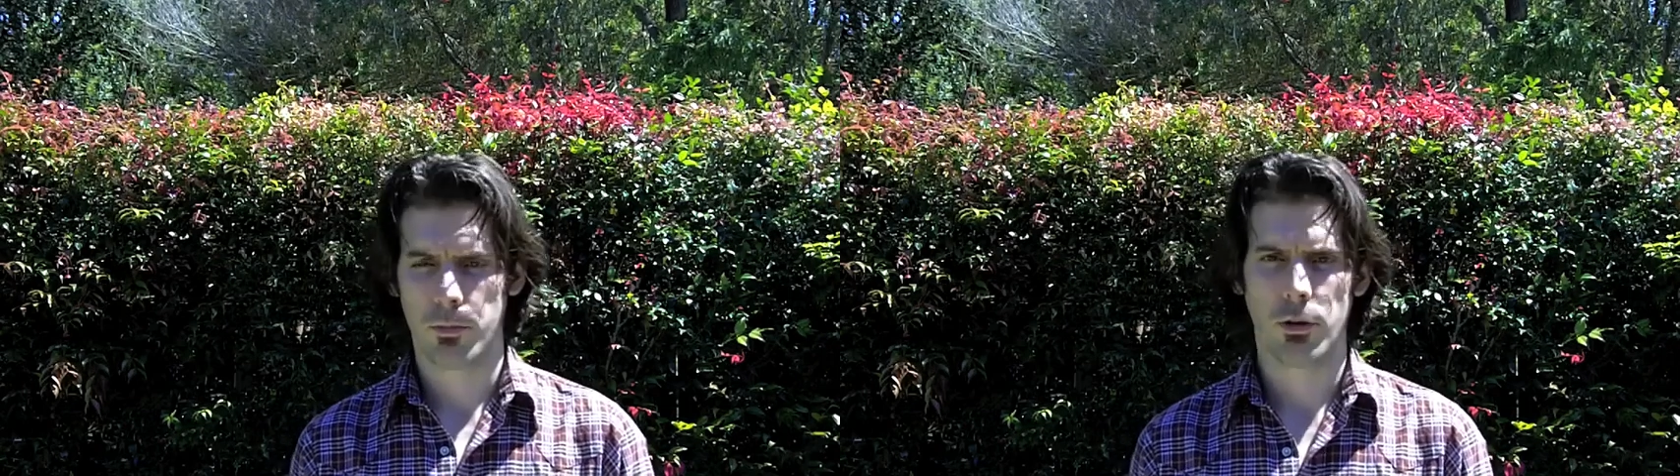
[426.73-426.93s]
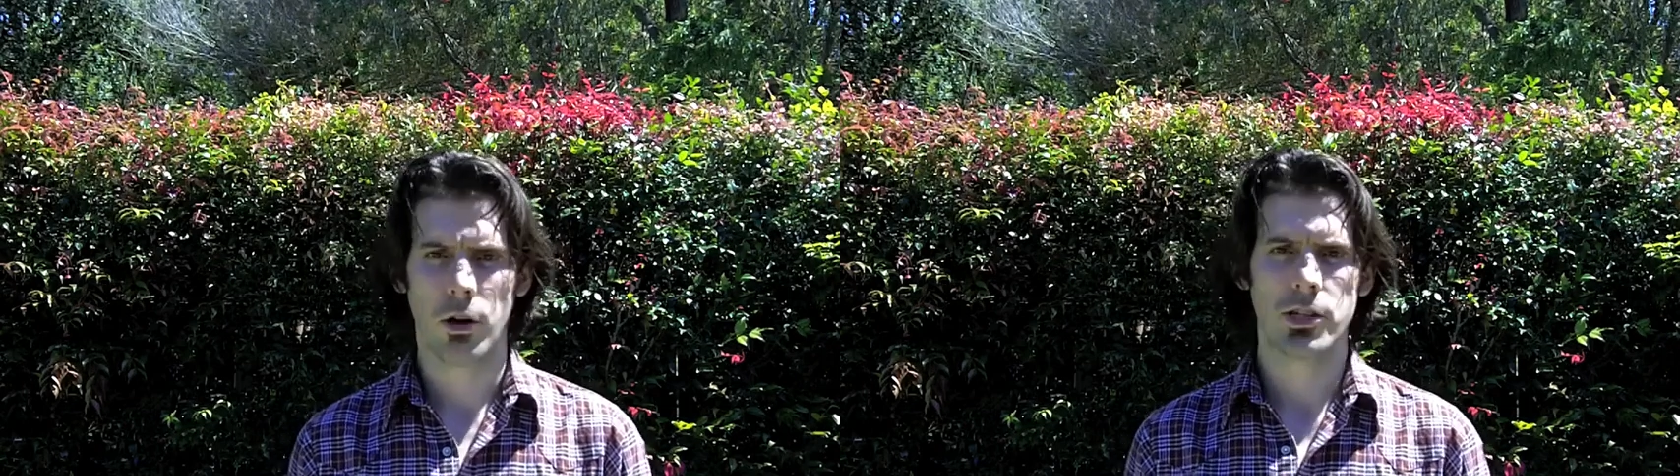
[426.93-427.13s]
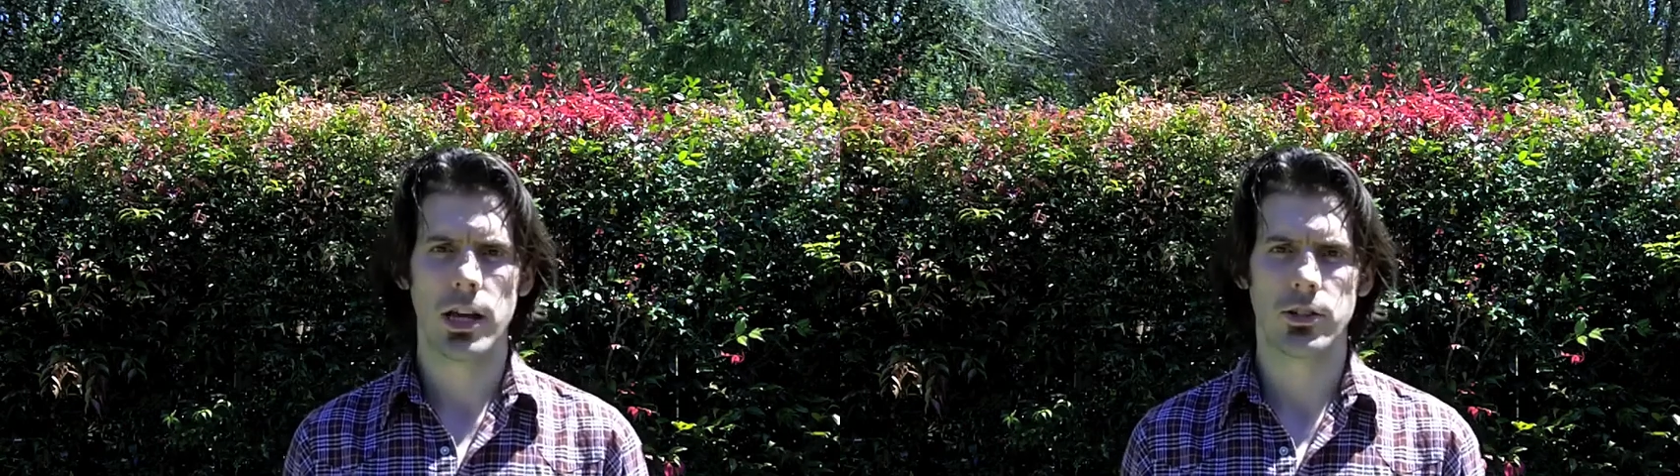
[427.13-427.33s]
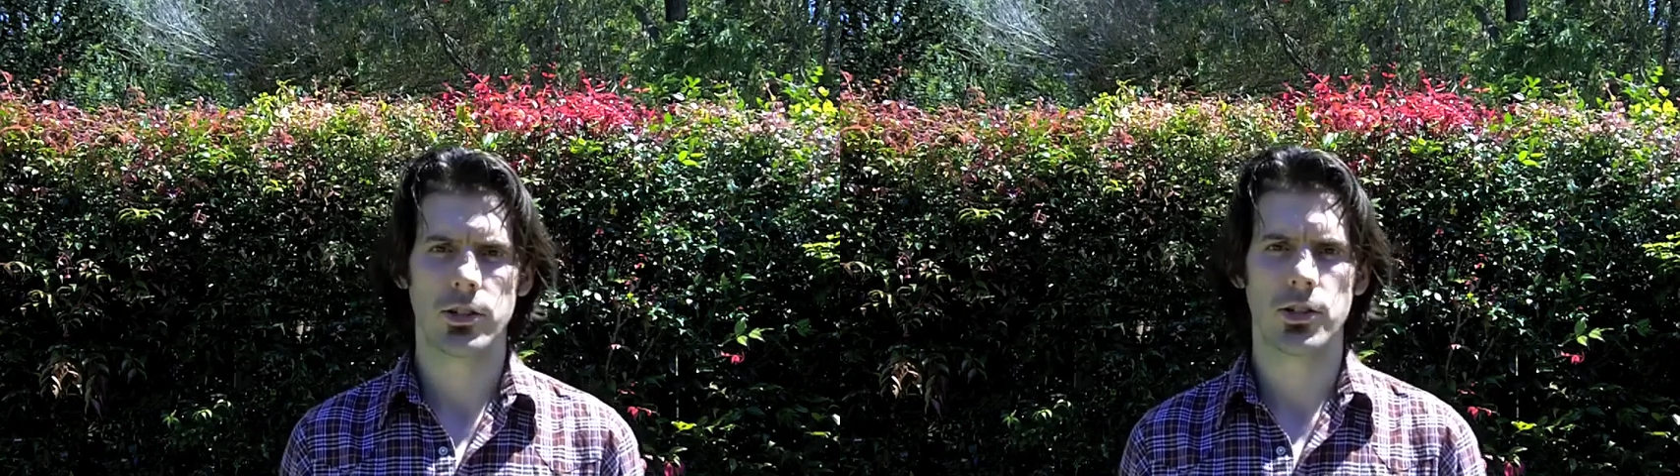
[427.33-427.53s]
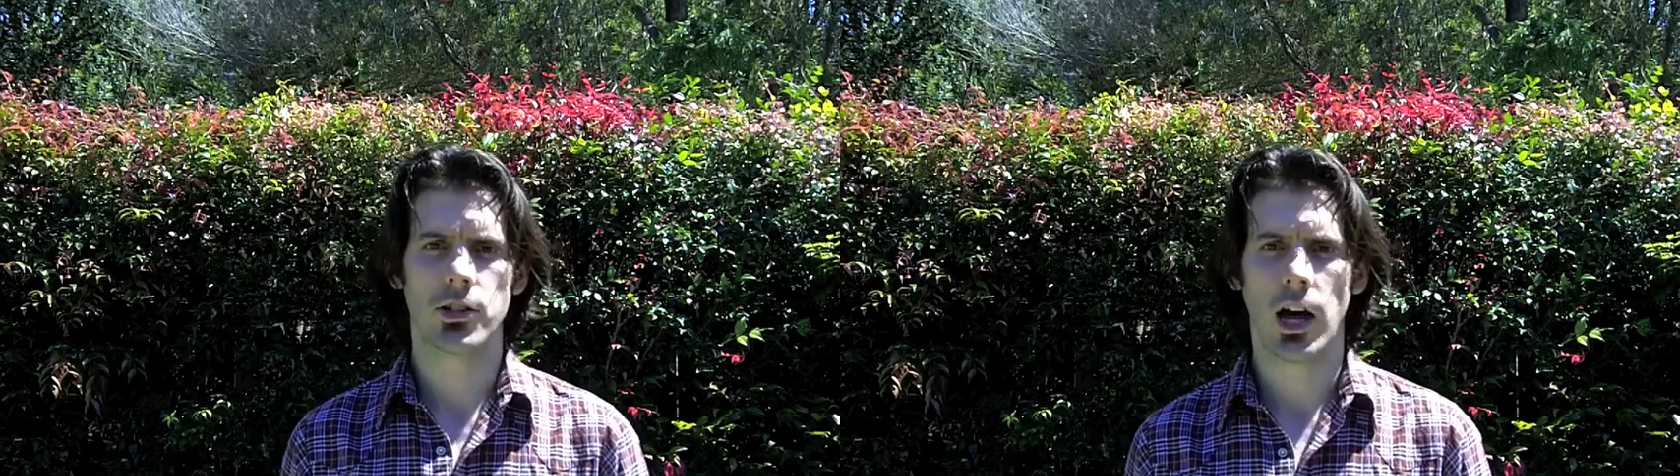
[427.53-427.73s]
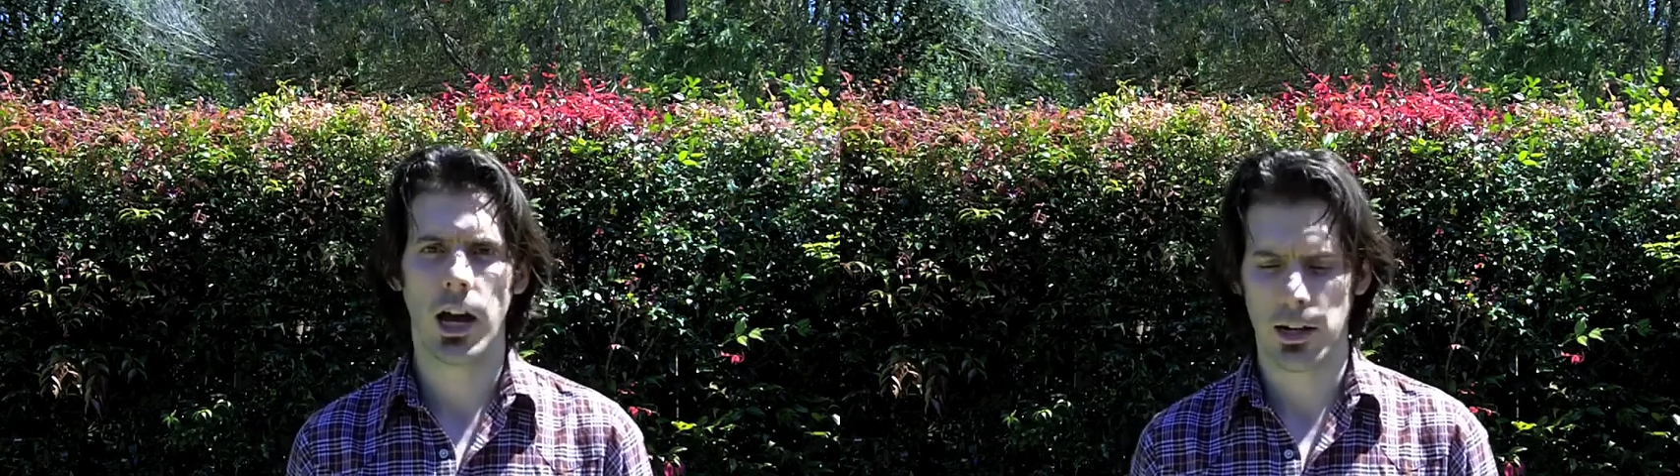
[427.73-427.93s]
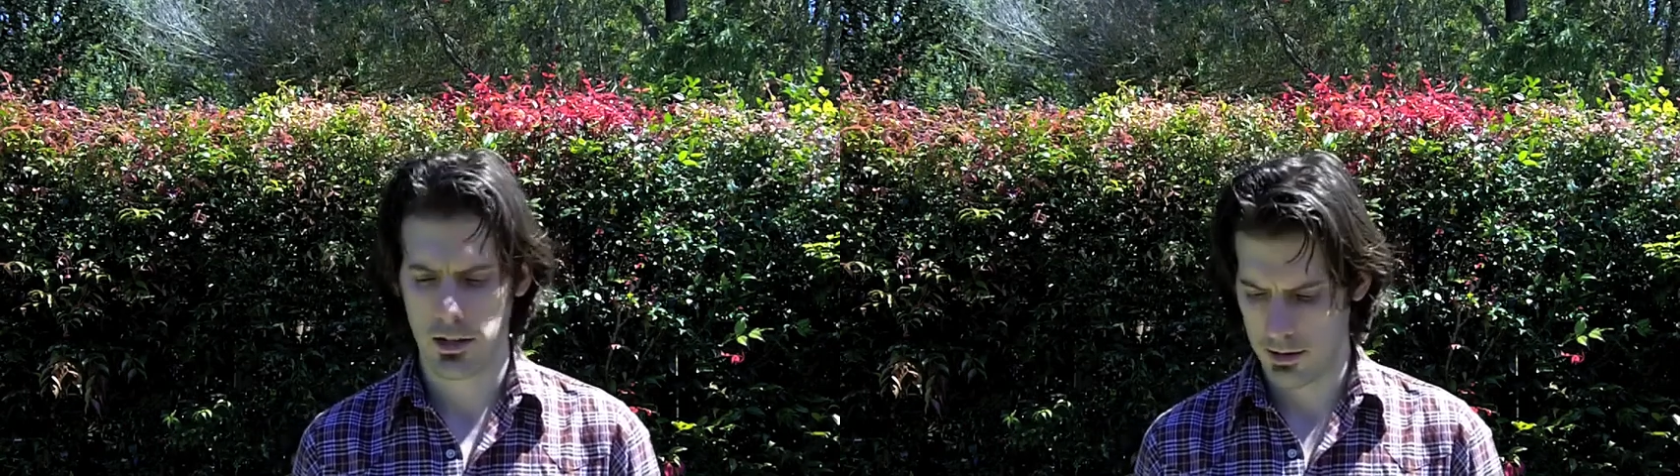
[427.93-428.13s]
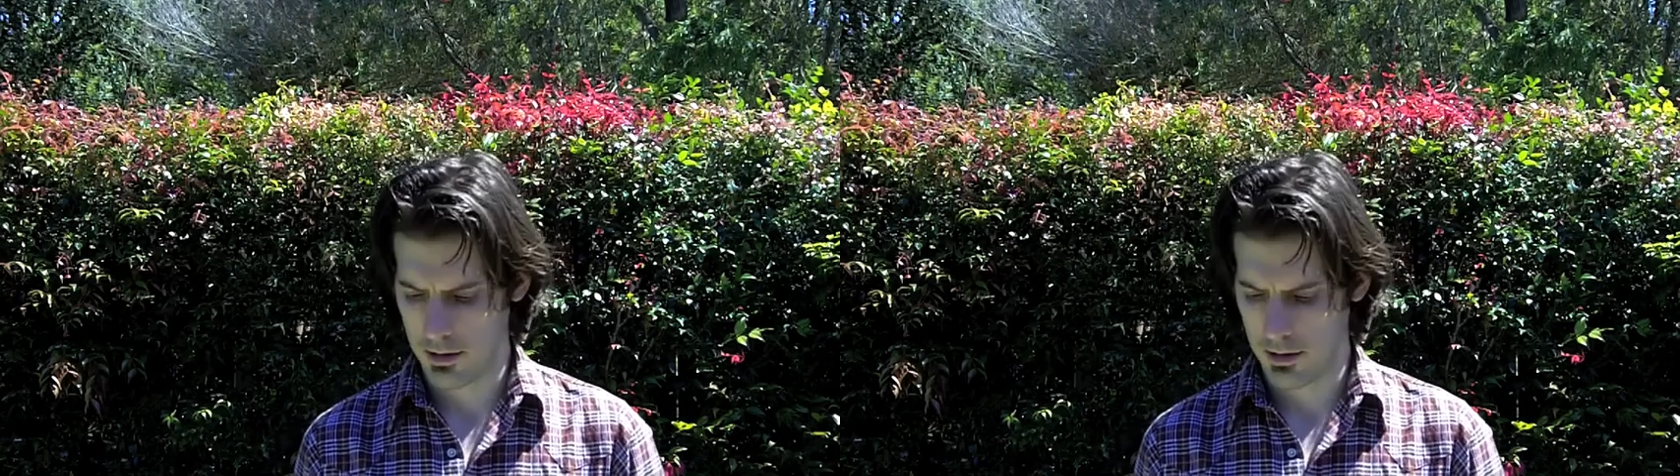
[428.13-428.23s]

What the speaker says: process, decide,